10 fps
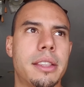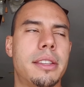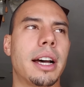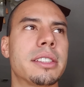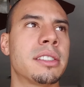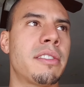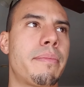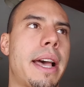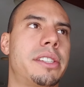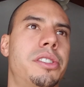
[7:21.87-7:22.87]
dozens of
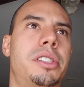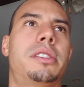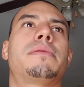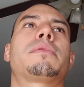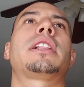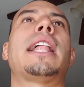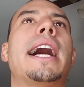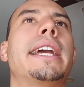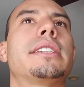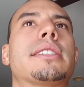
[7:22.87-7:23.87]
messages from
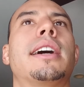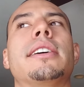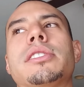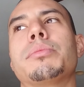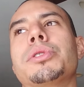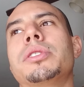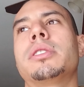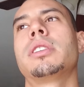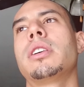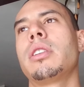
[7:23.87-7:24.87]
clients, customers,
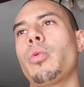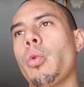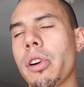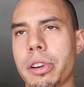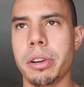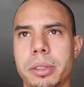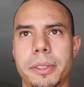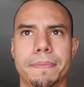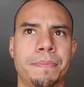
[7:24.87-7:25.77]
workers,